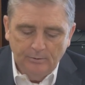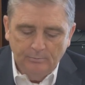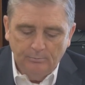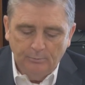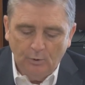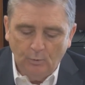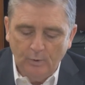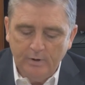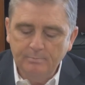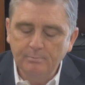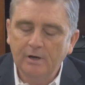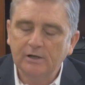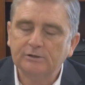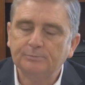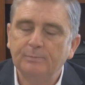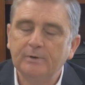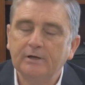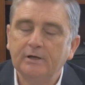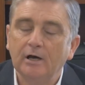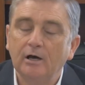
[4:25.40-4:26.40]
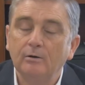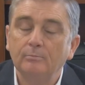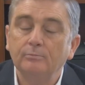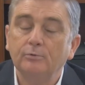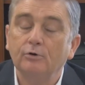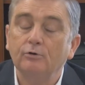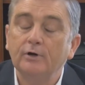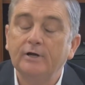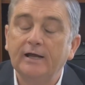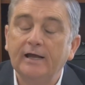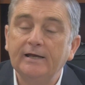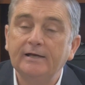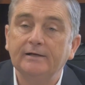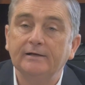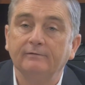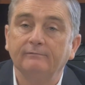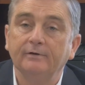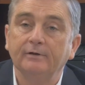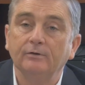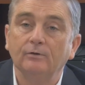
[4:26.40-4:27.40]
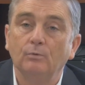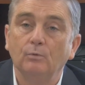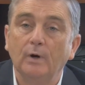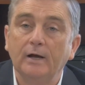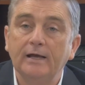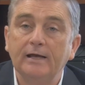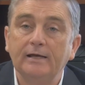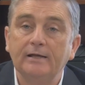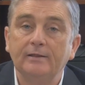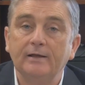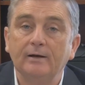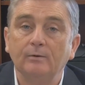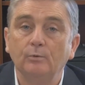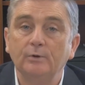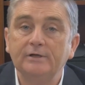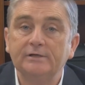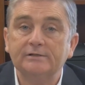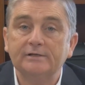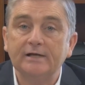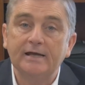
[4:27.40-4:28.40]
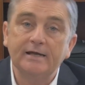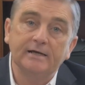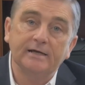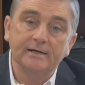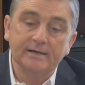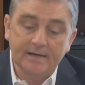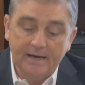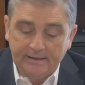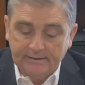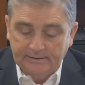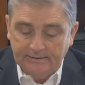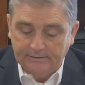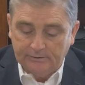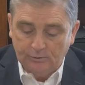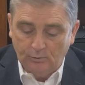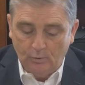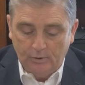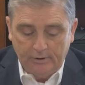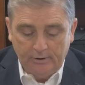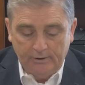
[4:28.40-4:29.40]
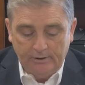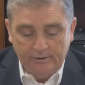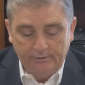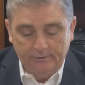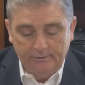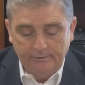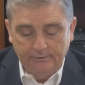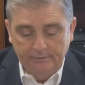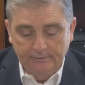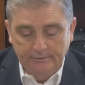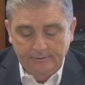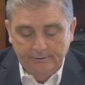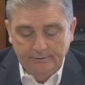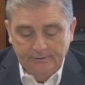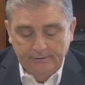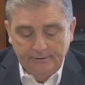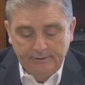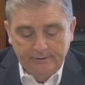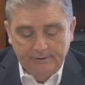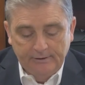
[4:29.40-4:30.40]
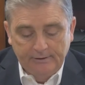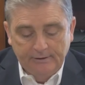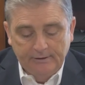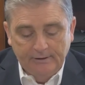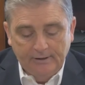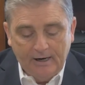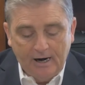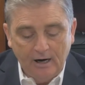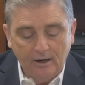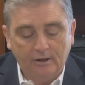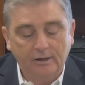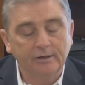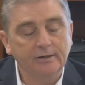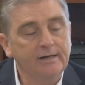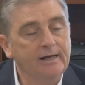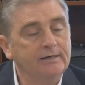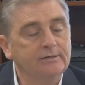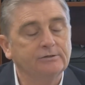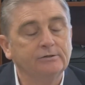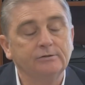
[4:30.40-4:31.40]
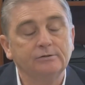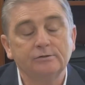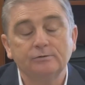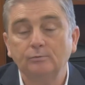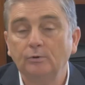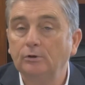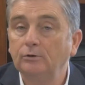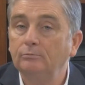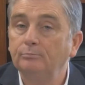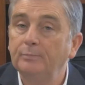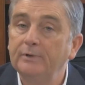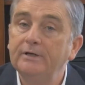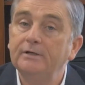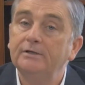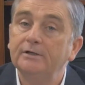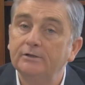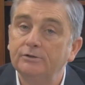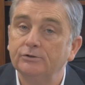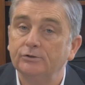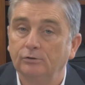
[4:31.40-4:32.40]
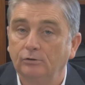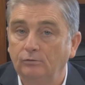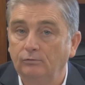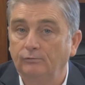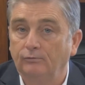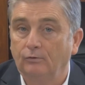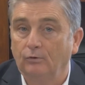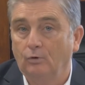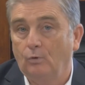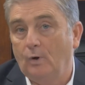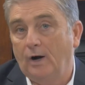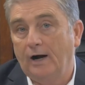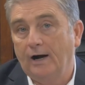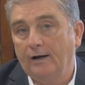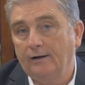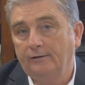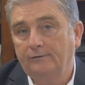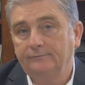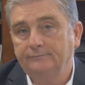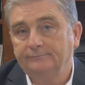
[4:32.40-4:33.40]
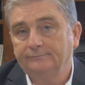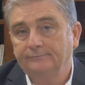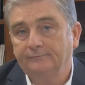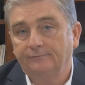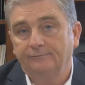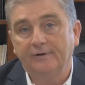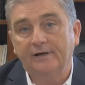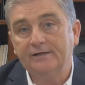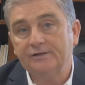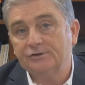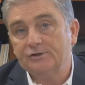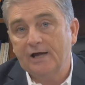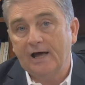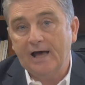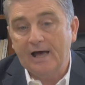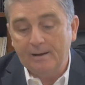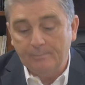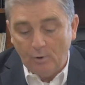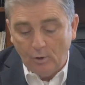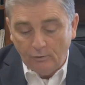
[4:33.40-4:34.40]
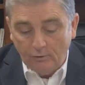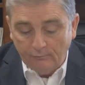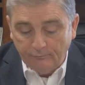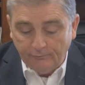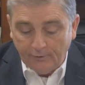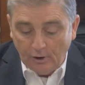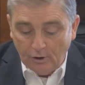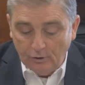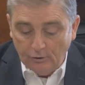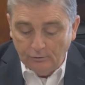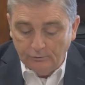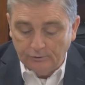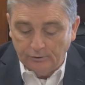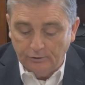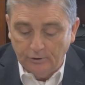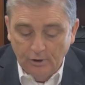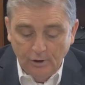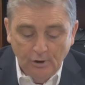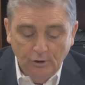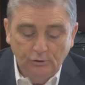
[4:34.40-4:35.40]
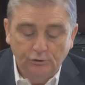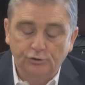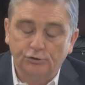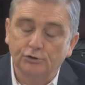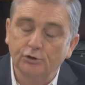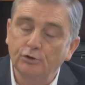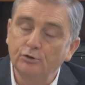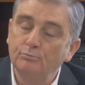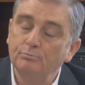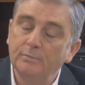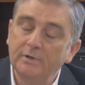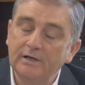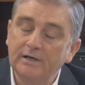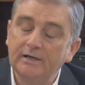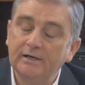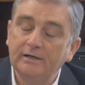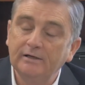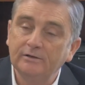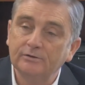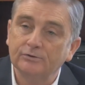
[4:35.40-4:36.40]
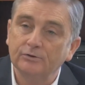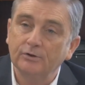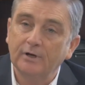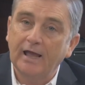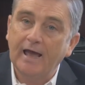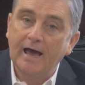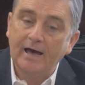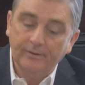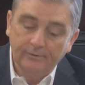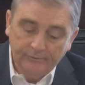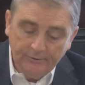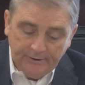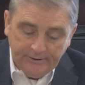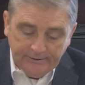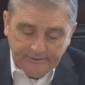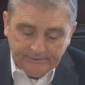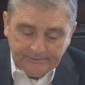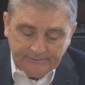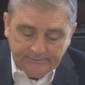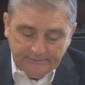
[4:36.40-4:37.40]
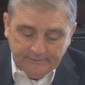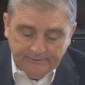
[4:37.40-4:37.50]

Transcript: But we must become creative in the way that we stay connected to one another. Our connections will be digital for a while. FaceTime on the phone or Zoom meetings or gatherings.